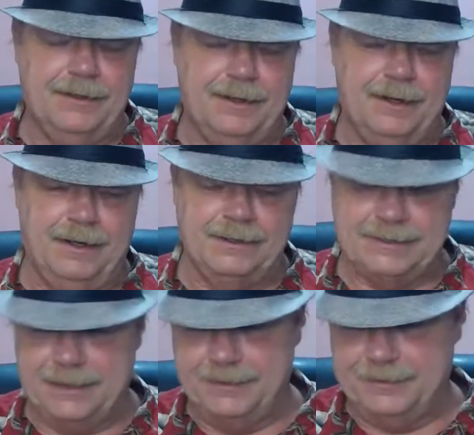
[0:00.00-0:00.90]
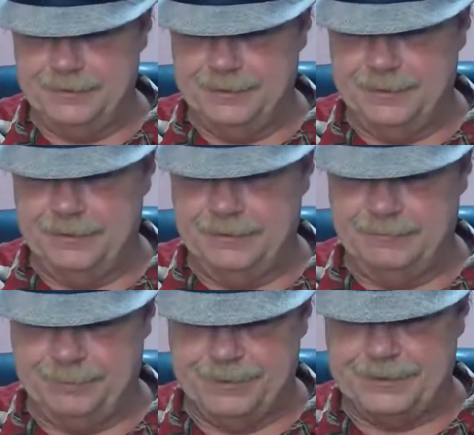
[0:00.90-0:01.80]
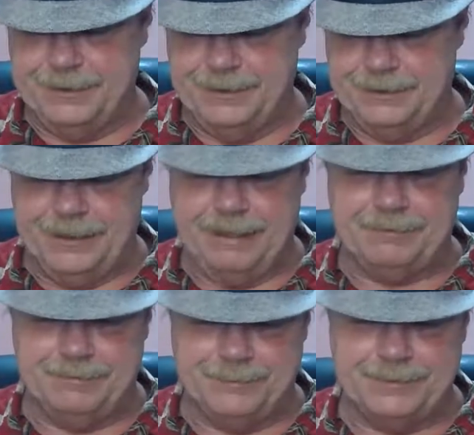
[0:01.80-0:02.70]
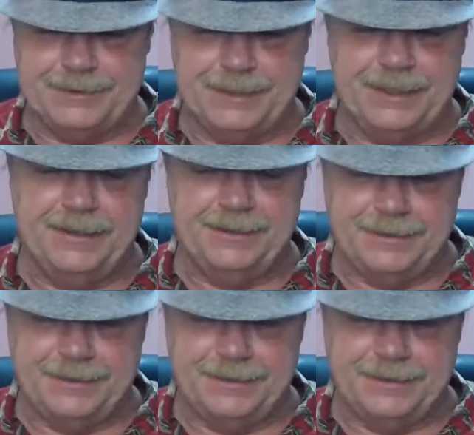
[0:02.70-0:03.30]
the first, until after the first of the year.